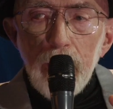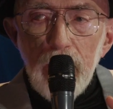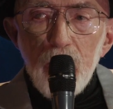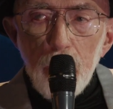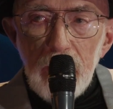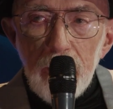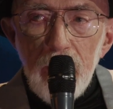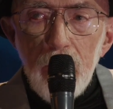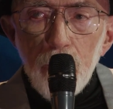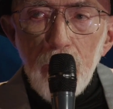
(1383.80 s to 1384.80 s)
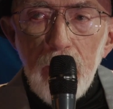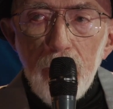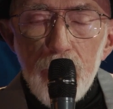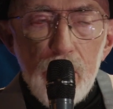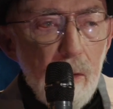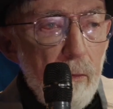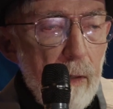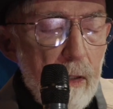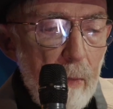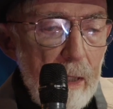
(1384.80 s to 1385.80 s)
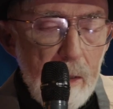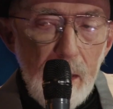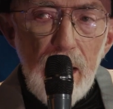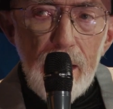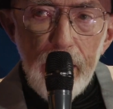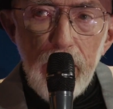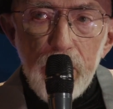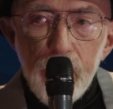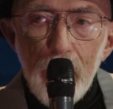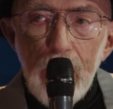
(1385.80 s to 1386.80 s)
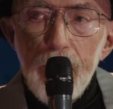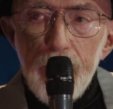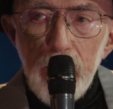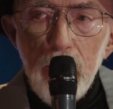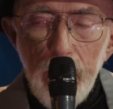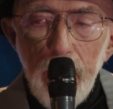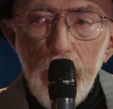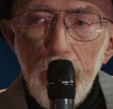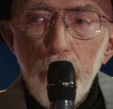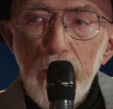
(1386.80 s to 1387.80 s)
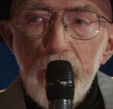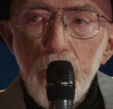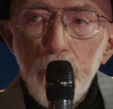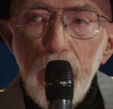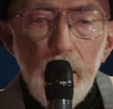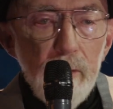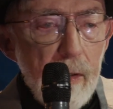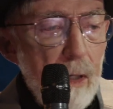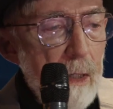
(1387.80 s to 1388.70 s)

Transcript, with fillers: Electromagnetic waves, which means light, X-rays, radio waves.